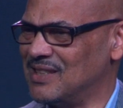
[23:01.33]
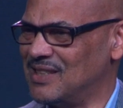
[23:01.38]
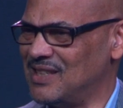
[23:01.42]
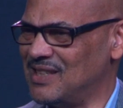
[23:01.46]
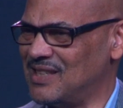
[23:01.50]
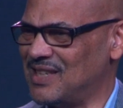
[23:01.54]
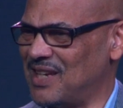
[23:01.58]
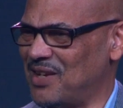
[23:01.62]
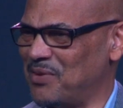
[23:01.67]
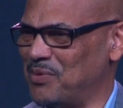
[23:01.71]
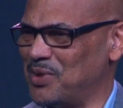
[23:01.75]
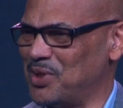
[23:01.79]
She
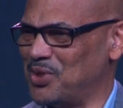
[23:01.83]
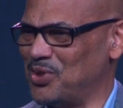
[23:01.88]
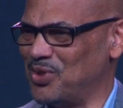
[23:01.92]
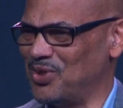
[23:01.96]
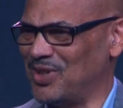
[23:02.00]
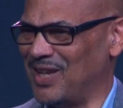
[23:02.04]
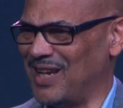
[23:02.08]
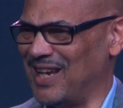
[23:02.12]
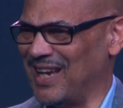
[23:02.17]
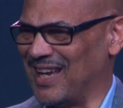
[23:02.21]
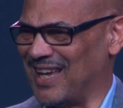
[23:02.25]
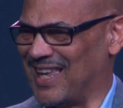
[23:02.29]
said, "What you
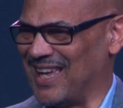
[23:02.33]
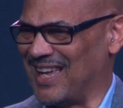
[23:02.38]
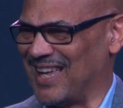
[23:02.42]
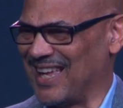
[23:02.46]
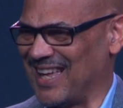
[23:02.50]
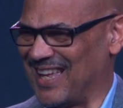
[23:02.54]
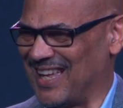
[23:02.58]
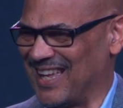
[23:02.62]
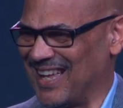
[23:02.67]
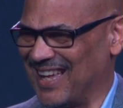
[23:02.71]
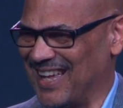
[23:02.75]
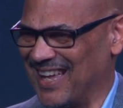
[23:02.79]
think?"
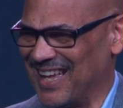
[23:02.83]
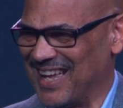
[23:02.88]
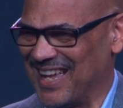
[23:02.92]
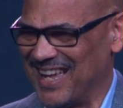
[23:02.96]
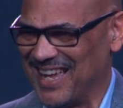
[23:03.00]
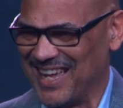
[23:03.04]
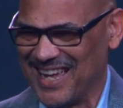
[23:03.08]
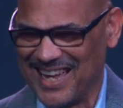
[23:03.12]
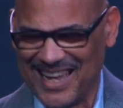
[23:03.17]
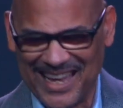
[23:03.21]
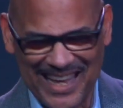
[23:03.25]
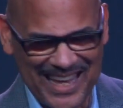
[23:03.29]

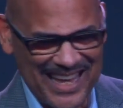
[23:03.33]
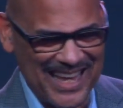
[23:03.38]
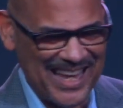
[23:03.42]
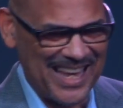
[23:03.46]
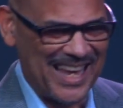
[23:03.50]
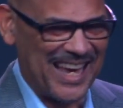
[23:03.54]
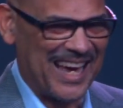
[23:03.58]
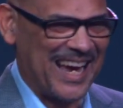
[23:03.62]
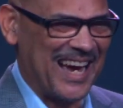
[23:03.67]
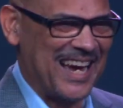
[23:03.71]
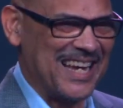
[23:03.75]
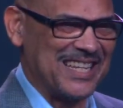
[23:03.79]

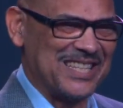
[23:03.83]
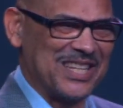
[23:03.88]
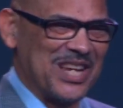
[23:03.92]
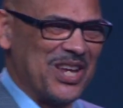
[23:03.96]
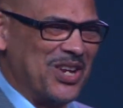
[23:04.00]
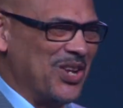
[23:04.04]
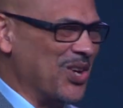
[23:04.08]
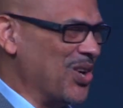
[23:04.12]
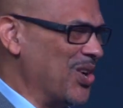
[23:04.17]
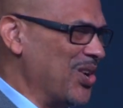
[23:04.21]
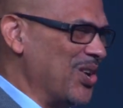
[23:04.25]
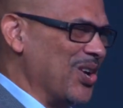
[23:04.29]
I
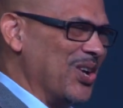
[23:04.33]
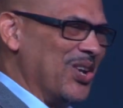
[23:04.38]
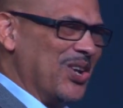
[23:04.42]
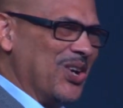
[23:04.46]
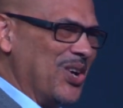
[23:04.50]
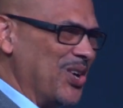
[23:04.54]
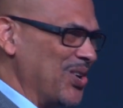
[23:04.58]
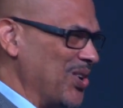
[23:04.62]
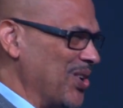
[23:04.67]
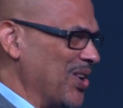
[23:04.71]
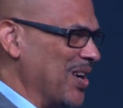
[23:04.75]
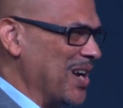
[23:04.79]
said, no,
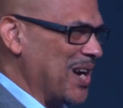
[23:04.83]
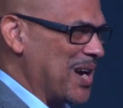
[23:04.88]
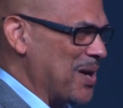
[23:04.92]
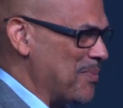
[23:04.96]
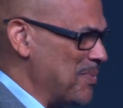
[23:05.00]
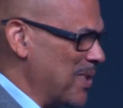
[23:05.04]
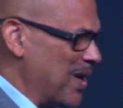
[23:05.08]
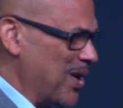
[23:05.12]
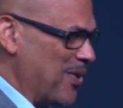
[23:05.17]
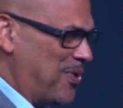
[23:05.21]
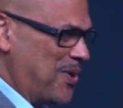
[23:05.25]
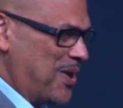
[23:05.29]
you ain't
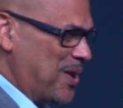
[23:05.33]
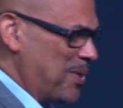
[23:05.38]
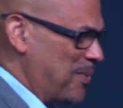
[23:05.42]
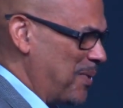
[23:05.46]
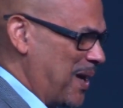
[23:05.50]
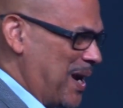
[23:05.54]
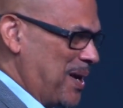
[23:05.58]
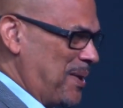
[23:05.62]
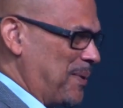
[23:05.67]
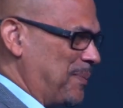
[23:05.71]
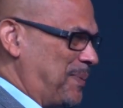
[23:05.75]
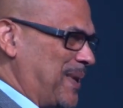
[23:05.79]
coming over
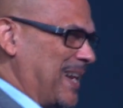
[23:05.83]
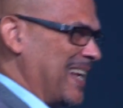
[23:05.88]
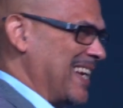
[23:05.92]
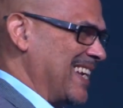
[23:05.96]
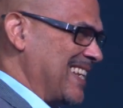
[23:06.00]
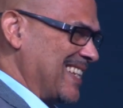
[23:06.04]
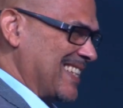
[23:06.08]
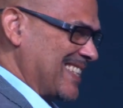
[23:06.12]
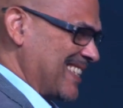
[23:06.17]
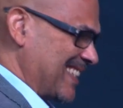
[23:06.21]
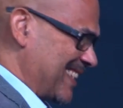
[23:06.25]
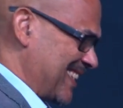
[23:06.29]
to my
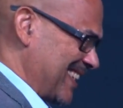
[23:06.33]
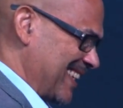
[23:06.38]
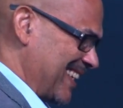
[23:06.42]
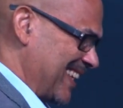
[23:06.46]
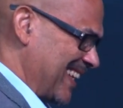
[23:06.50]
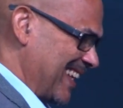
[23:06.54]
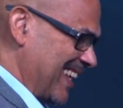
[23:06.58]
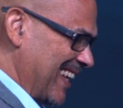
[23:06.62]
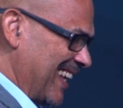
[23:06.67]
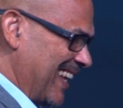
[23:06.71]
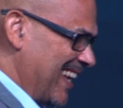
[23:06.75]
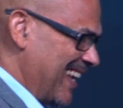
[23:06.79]
place."
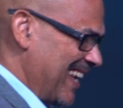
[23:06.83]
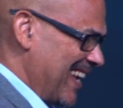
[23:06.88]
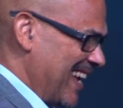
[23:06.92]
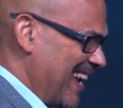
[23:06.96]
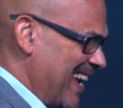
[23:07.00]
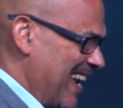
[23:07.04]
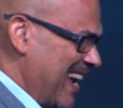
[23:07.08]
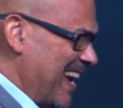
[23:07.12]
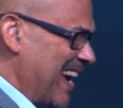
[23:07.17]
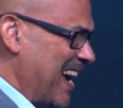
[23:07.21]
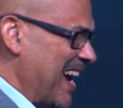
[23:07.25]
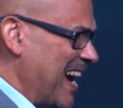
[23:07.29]

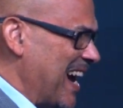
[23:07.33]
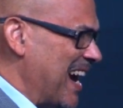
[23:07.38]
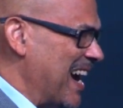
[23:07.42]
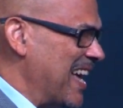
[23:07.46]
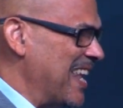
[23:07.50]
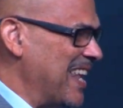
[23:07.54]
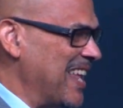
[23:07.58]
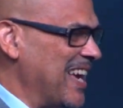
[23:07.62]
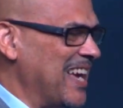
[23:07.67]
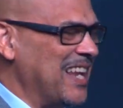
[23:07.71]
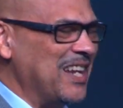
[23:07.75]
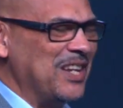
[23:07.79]

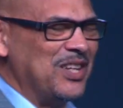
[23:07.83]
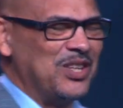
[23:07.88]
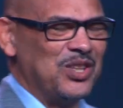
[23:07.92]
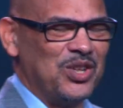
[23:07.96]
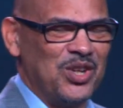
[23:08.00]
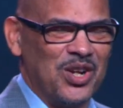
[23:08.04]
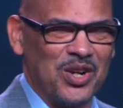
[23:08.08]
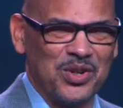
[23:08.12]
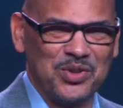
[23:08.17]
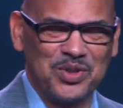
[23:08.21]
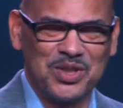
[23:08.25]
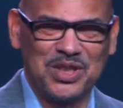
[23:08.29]
And then,
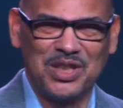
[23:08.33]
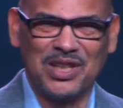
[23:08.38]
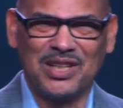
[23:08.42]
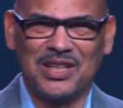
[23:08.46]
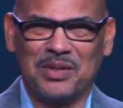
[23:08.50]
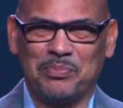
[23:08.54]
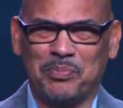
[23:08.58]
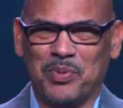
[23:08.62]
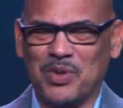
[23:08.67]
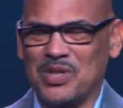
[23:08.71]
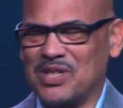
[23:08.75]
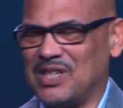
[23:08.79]
you know, she
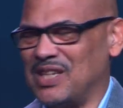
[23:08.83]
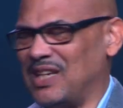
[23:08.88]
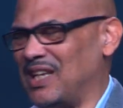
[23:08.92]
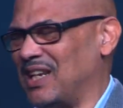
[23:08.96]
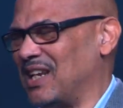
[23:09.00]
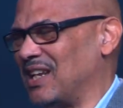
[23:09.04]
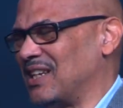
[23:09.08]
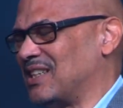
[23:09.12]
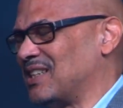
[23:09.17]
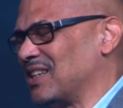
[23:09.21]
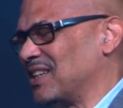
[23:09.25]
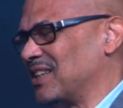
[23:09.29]

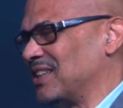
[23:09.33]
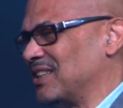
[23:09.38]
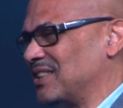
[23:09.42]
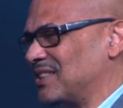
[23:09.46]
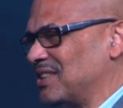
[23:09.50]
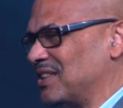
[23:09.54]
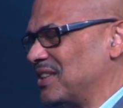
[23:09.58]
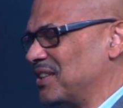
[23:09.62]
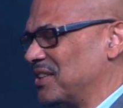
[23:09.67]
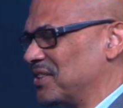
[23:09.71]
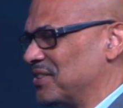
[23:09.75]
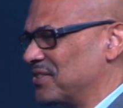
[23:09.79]
proceeded
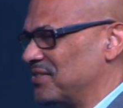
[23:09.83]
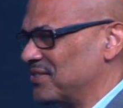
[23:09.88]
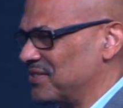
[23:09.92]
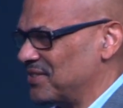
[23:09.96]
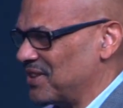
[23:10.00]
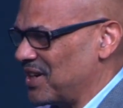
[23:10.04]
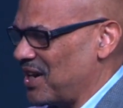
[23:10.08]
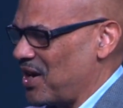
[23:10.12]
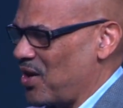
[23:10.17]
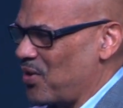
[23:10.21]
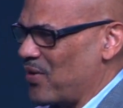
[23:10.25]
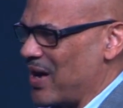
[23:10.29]
to
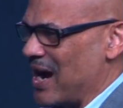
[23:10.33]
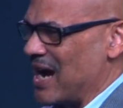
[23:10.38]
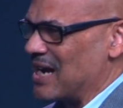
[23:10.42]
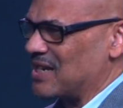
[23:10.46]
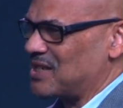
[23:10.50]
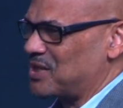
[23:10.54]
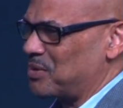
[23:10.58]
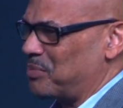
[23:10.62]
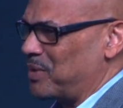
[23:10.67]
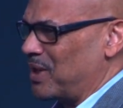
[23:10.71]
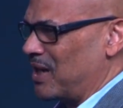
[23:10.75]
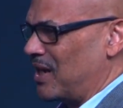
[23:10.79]

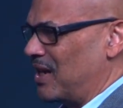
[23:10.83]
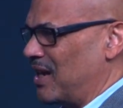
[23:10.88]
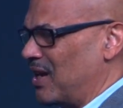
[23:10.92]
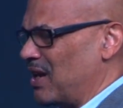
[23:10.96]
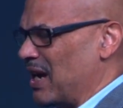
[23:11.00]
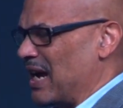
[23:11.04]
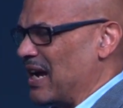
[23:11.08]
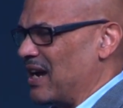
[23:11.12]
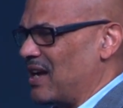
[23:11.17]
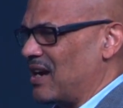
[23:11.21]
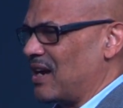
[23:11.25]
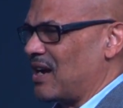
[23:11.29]
harass me, and
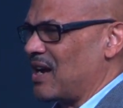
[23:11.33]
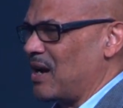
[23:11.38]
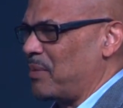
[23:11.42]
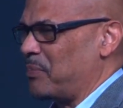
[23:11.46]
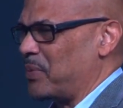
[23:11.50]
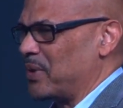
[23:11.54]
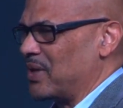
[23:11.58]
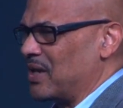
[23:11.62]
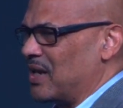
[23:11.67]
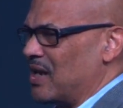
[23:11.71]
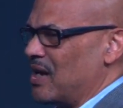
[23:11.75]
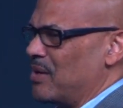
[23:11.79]
I had a
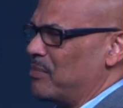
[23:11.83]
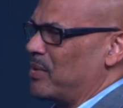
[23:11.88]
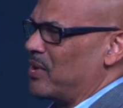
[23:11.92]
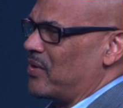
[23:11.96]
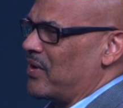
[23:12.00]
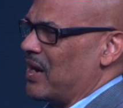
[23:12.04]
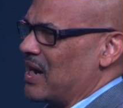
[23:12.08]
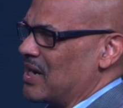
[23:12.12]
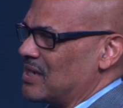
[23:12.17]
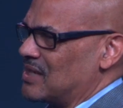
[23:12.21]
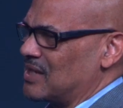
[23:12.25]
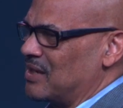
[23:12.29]
couple of them
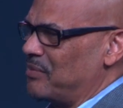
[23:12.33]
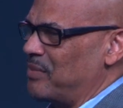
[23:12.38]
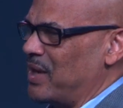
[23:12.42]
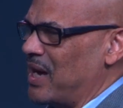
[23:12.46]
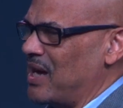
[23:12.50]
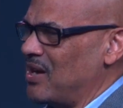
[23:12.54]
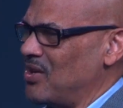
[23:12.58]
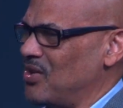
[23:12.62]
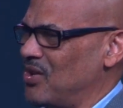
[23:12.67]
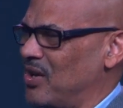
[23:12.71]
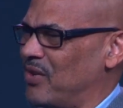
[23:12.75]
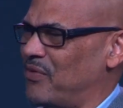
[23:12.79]
harassing me.
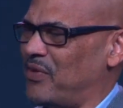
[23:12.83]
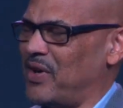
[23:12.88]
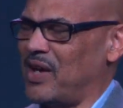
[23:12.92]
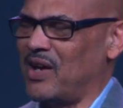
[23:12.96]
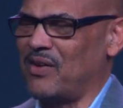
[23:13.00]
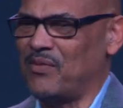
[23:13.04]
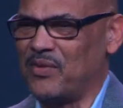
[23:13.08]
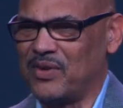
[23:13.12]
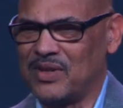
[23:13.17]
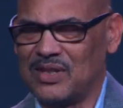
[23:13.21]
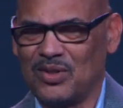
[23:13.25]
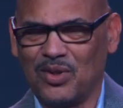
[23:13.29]
I don't know if I
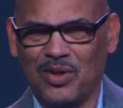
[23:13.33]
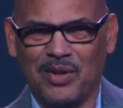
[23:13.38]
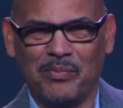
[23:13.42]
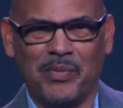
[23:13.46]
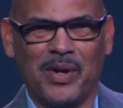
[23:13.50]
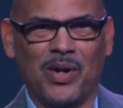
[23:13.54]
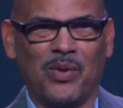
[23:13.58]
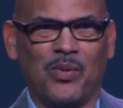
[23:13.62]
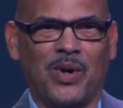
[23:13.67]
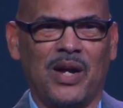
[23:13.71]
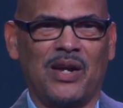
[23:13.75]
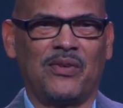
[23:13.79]
ever told
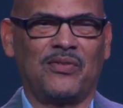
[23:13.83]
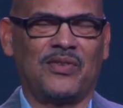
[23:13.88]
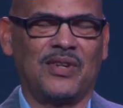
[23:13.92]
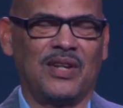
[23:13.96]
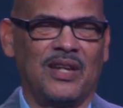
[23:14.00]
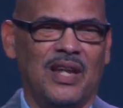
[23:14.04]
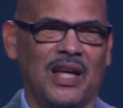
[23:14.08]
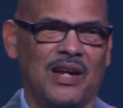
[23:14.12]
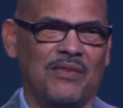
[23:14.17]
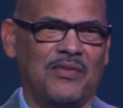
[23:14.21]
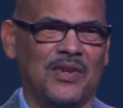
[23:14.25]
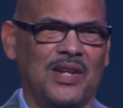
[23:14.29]
my wife the
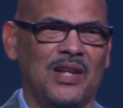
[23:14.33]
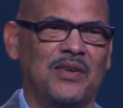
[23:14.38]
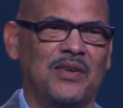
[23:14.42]
level